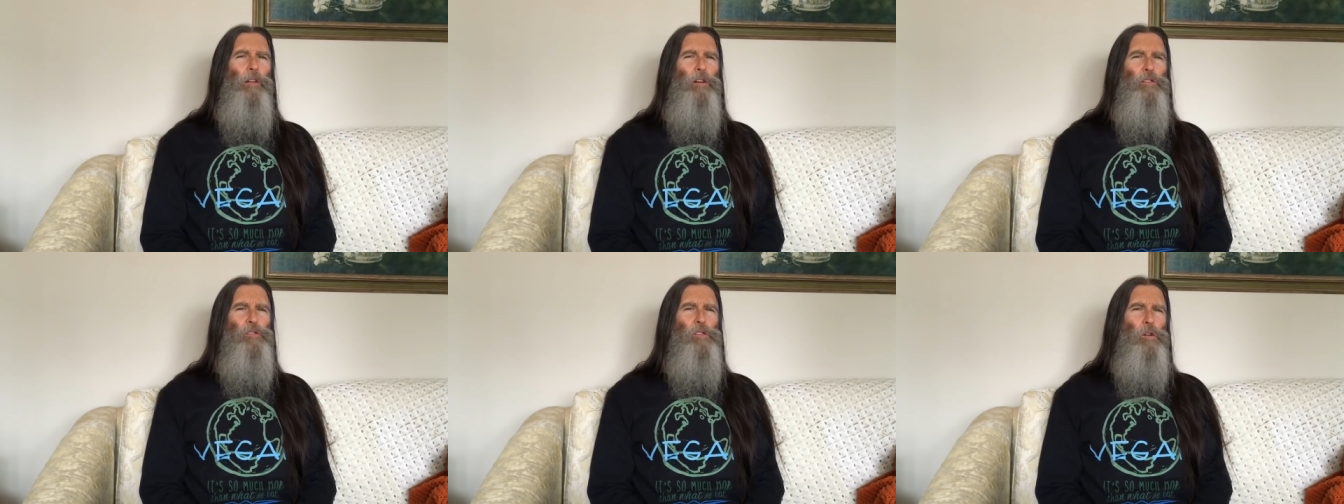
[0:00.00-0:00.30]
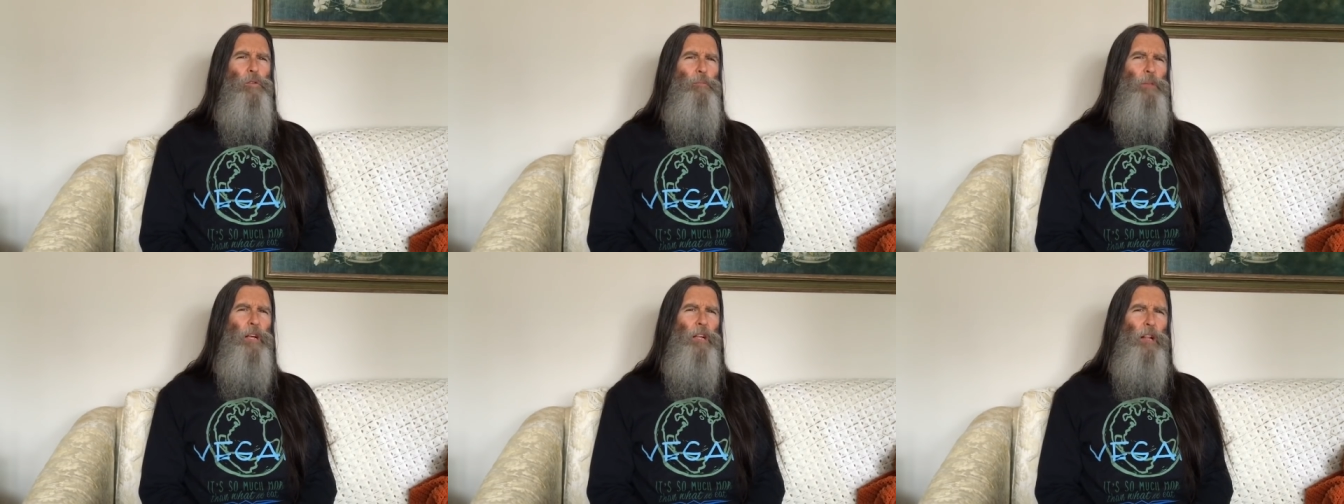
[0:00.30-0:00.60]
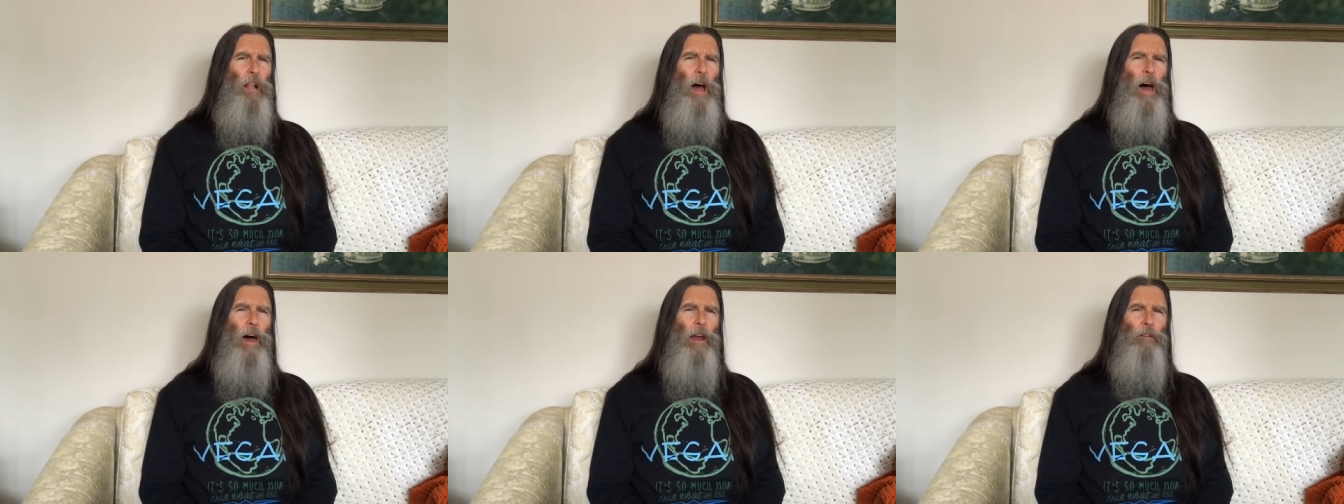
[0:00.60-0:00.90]
there's going to be a
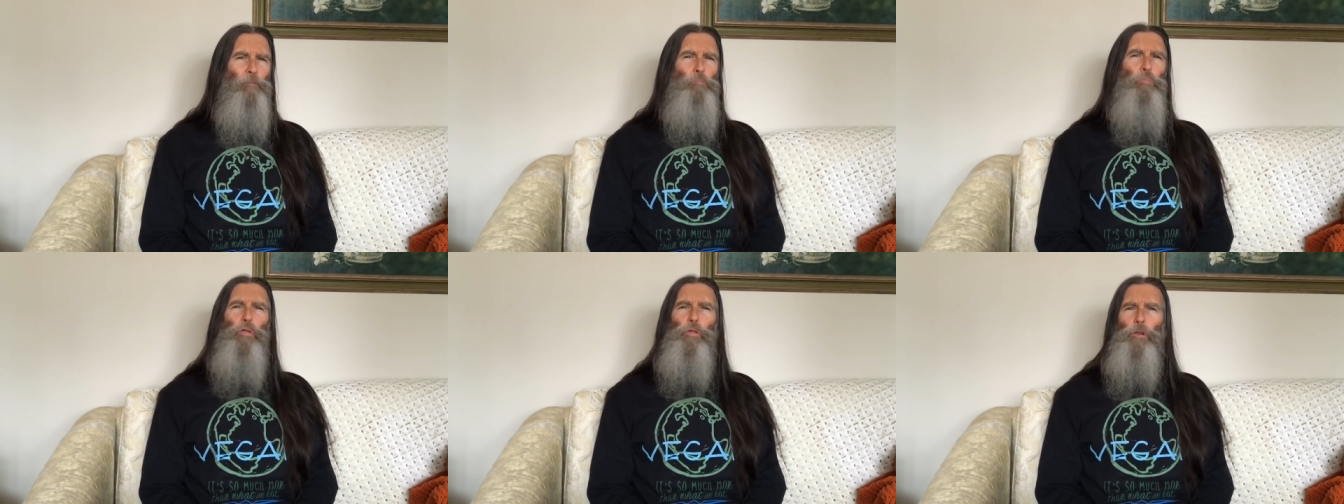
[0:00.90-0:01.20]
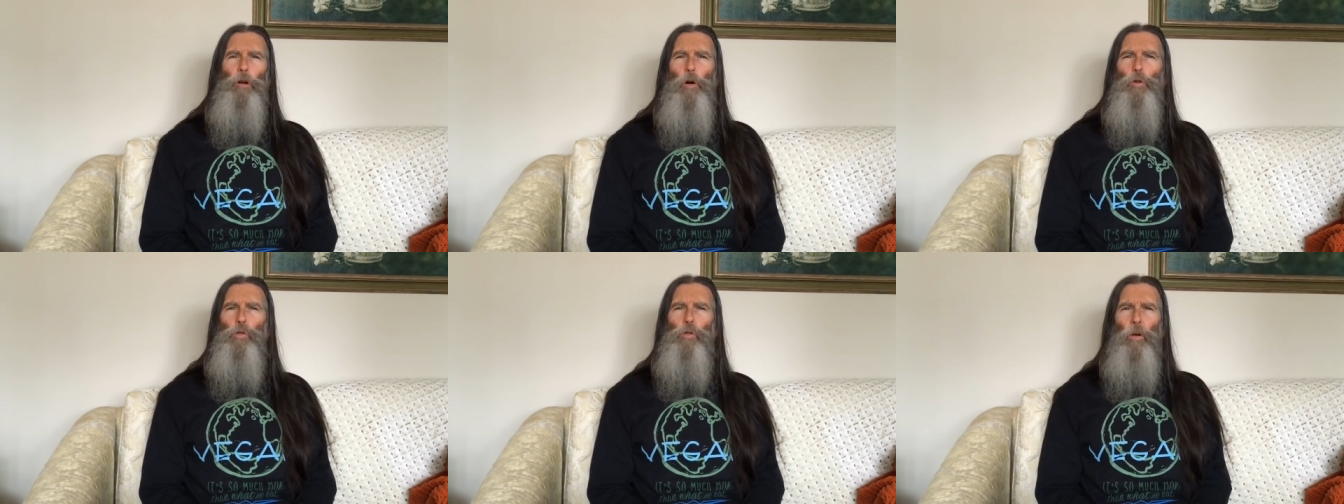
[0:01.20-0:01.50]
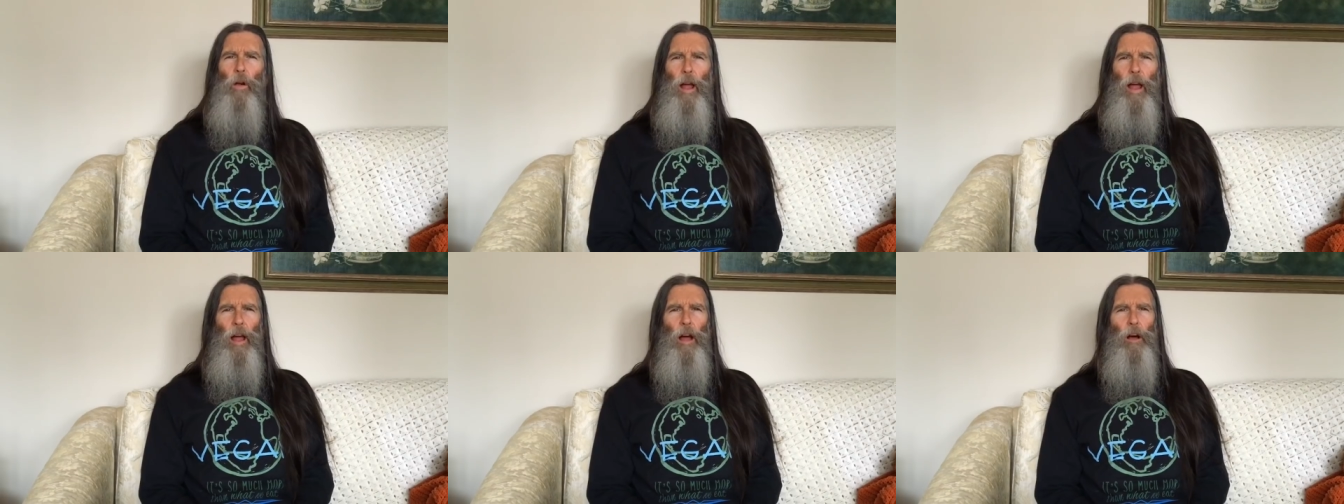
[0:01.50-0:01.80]
lot of
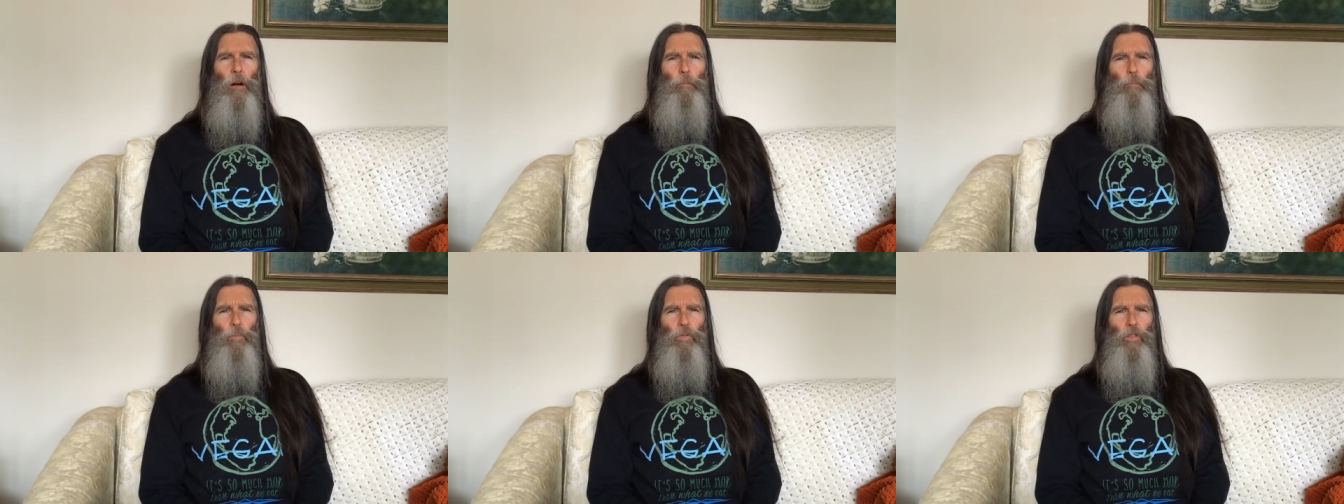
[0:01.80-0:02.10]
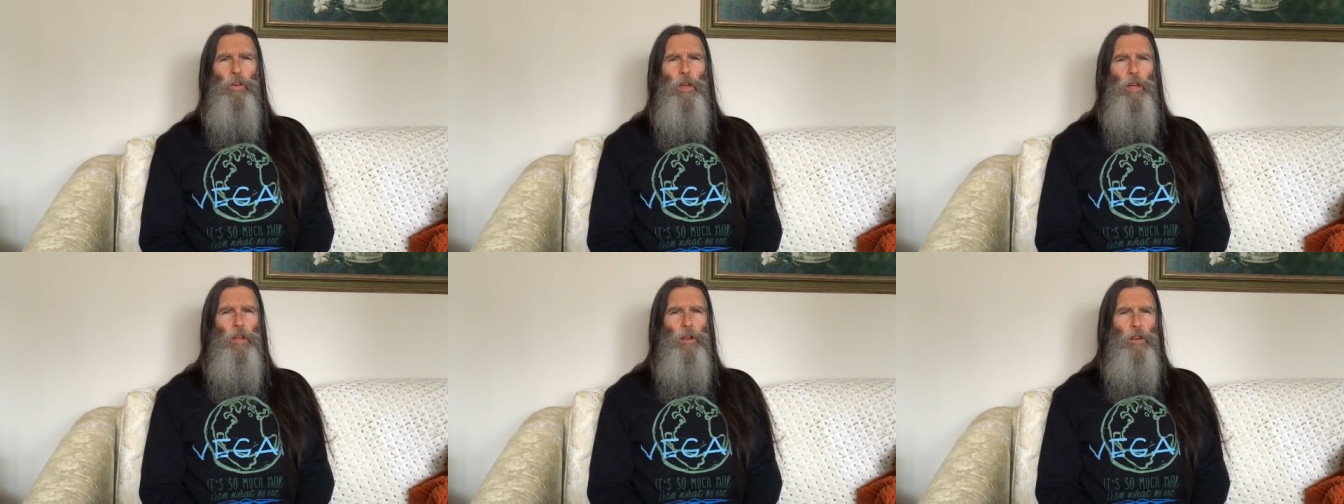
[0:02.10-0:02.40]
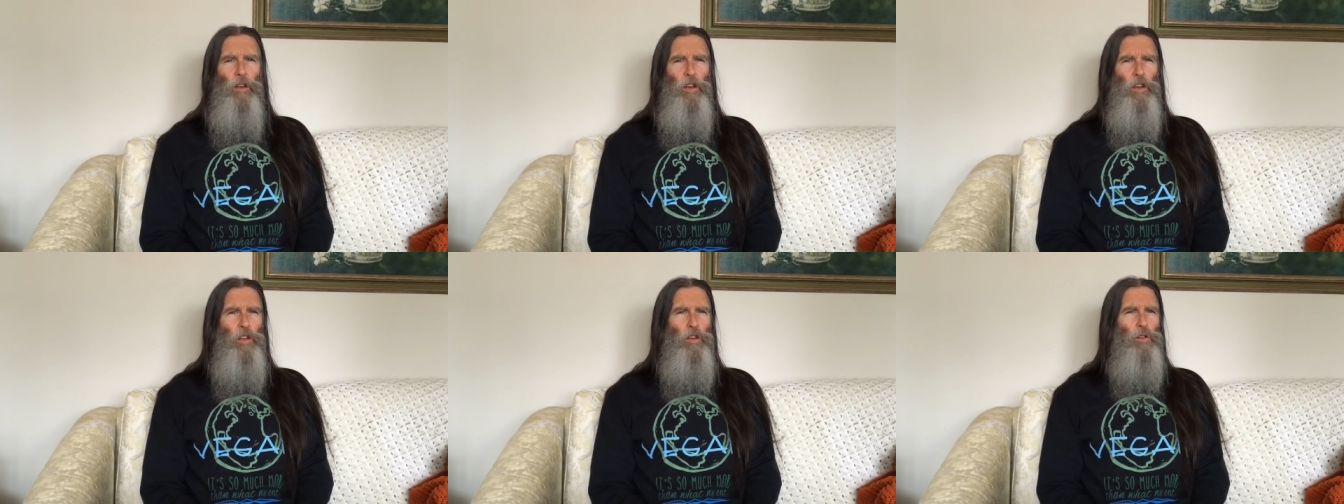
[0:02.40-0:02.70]
programs
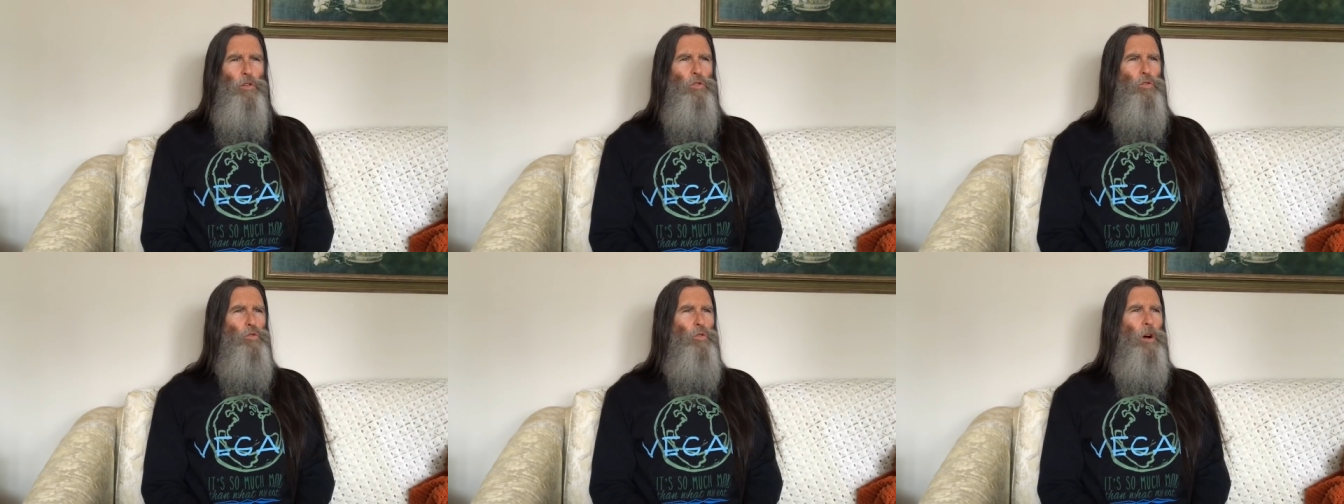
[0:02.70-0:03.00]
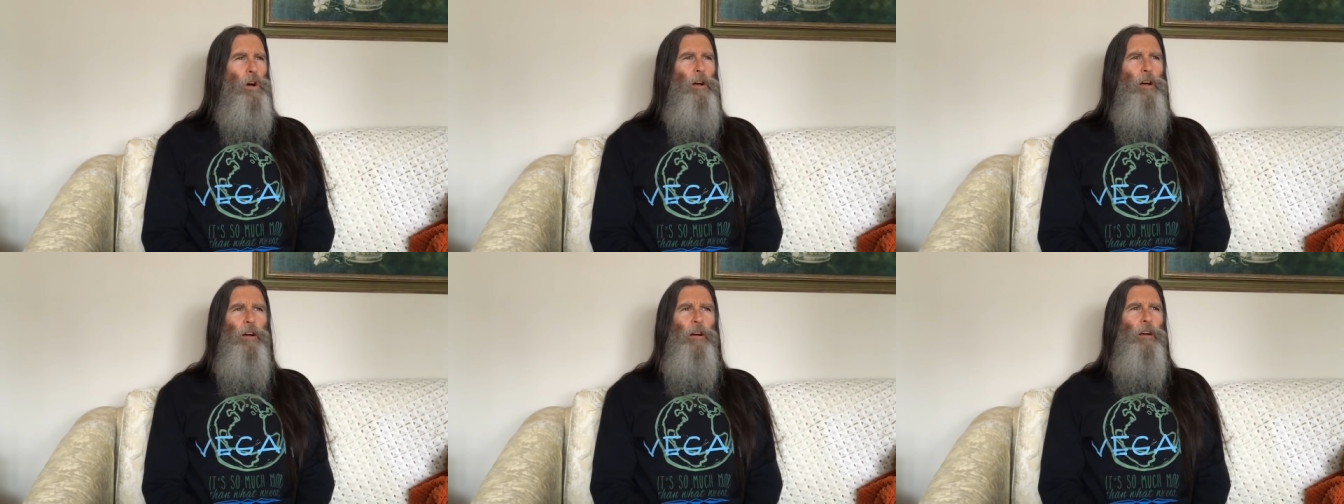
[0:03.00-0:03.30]
and new